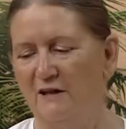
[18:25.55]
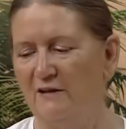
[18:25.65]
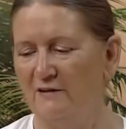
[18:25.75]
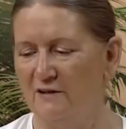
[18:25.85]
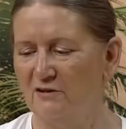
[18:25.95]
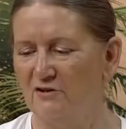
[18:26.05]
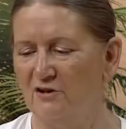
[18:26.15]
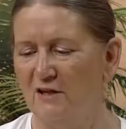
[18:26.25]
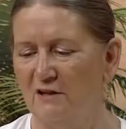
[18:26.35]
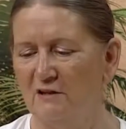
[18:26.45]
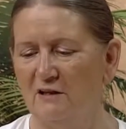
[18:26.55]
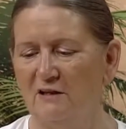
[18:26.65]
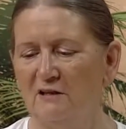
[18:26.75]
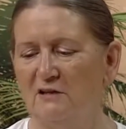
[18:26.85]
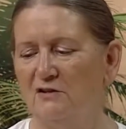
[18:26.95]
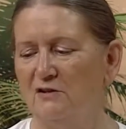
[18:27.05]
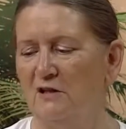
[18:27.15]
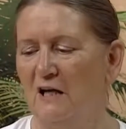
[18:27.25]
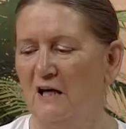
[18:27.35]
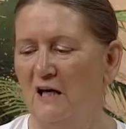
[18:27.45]
And this then is
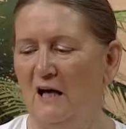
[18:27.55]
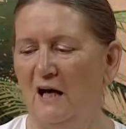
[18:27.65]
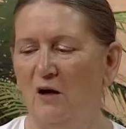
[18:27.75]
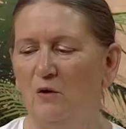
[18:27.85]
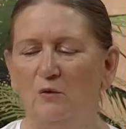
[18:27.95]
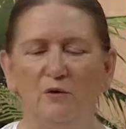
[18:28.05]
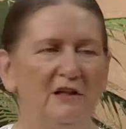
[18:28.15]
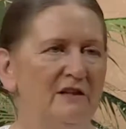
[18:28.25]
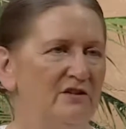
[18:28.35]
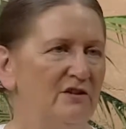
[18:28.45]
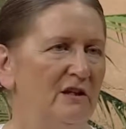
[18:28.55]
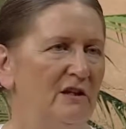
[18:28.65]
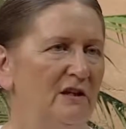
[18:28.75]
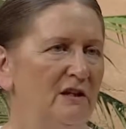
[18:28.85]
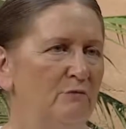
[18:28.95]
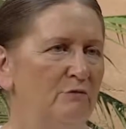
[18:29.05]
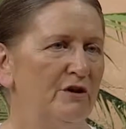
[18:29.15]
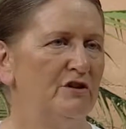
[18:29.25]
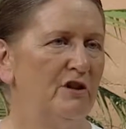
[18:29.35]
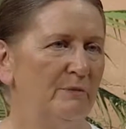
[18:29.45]
how we see
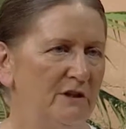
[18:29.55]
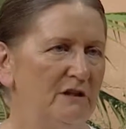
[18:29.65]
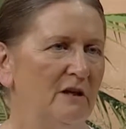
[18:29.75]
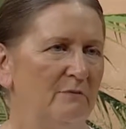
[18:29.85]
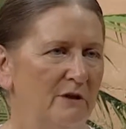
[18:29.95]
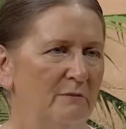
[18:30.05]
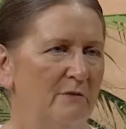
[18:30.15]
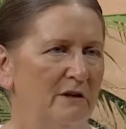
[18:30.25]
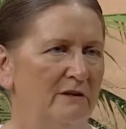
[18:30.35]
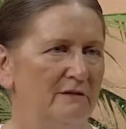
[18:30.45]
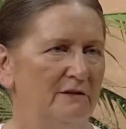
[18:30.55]
Prajapita Brahma.